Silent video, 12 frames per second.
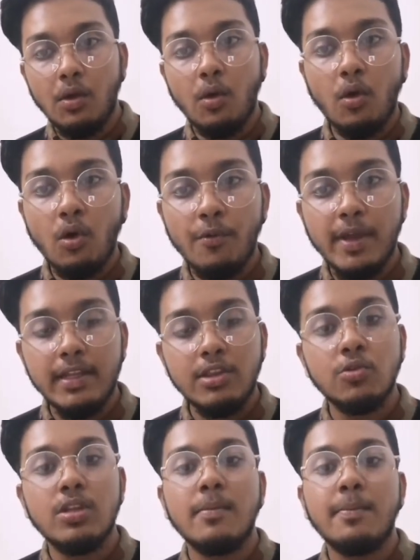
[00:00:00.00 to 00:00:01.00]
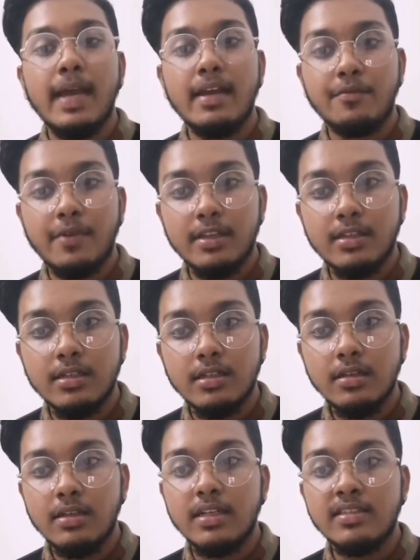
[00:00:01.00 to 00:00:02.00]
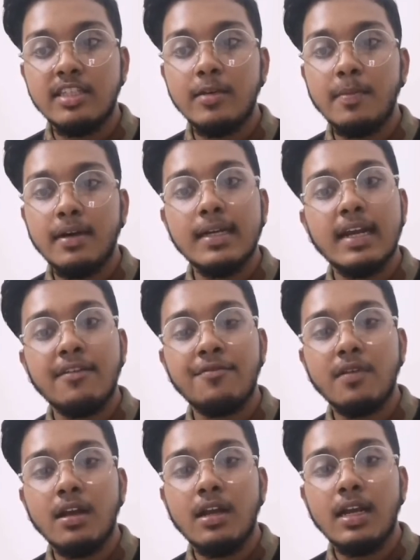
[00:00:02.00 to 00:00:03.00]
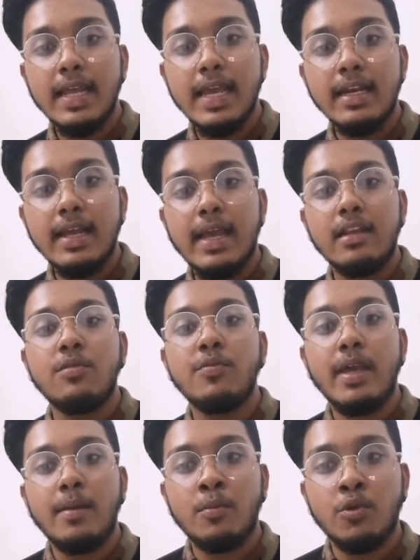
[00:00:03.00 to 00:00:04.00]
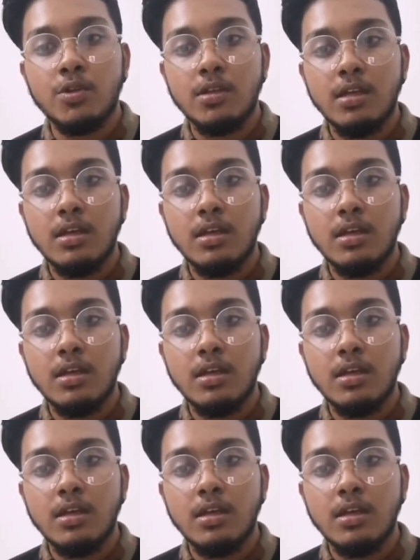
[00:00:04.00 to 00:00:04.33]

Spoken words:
Owing to the bad weather, the ship arrived late at Weymouth.